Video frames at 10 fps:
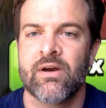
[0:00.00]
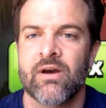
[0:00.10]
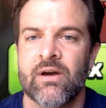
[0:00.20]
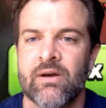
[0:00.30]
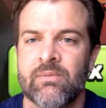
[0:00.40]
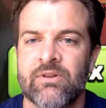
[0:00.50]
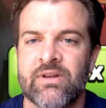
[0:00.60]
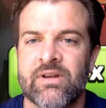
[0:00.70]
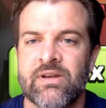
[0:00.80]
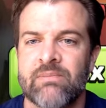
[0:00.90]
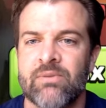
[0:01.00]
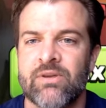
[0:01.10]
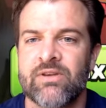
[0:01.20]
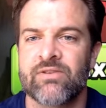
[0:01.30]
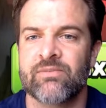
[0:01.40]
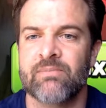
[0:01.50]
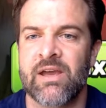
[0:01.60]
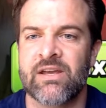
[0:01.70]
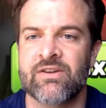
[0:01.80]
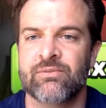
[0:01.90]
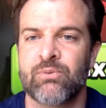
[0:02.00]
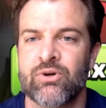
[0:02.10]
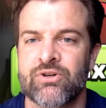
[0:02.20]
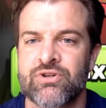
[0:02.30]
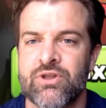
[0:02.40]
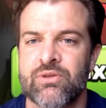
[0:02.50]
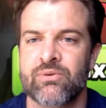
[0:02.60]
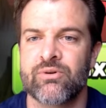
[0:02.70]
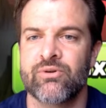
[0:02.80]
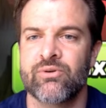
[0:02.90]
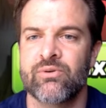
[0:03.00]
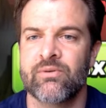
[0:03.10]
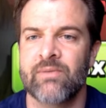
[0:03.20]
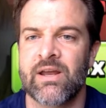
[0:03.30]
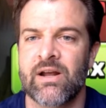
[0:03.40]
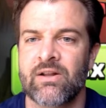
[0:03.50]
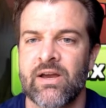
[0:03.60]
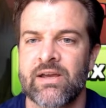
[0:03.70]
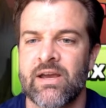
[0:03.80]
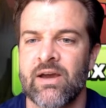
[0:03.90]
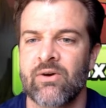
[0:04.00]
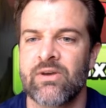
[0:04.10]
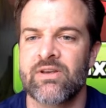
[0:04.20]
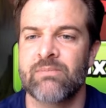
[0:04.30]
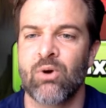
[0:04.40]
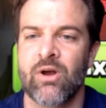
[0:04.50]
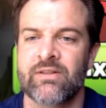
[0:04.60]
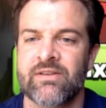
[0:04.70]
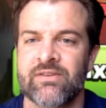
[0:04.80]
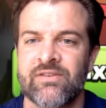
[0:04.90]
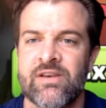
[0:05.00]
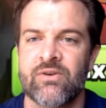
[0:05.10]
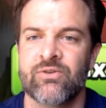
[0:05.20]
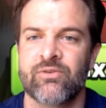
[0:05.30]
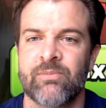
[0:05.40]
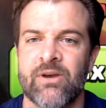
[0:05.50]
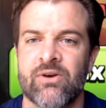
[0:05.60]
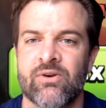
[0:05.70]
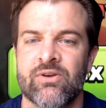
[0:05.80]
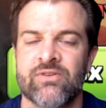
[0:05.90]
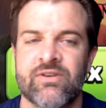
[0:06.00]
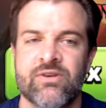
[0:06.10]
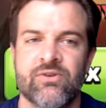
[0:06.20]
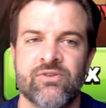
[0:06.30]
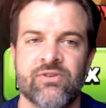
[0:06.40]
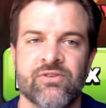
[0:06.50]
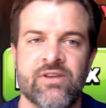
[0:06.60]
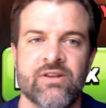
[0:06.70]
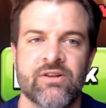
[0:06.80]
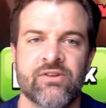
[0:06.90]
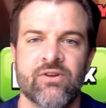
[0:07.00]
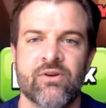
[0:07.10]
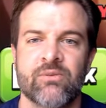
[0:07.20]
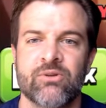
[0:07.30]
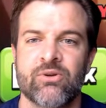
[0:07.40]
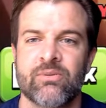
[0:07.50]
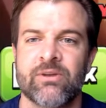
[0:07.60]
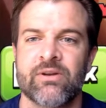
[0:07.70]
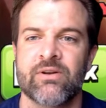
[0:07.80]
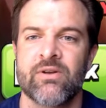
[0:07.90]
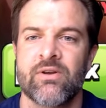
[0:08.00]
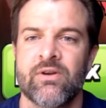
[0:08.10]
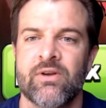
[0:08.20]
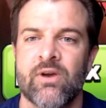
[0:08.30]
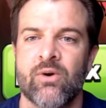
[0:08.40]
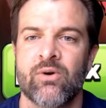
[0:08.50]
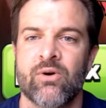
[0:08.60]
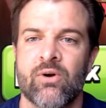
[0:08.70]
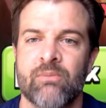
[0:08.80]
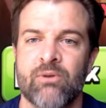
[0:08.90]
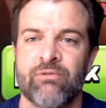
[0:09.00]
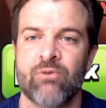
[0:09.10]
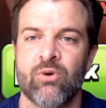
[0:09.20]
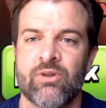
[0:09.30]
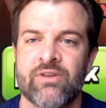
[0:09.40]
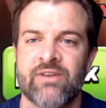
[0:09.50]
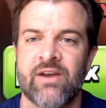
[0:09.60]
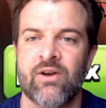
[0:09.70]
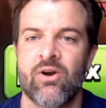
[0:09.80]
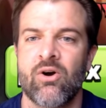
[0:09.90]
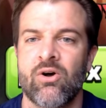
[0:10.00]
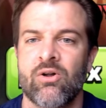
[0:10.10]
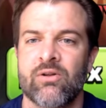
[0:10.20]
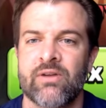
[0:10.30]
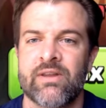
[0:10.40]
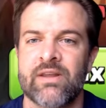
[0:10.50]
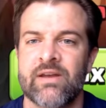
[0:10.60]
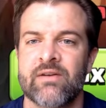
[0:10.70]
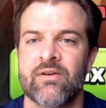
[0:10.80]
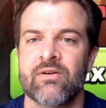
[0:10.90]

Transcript: But then he's making his push through, and I like how he brought this heal spell because he used his healing tome a little bit before the town hall, and then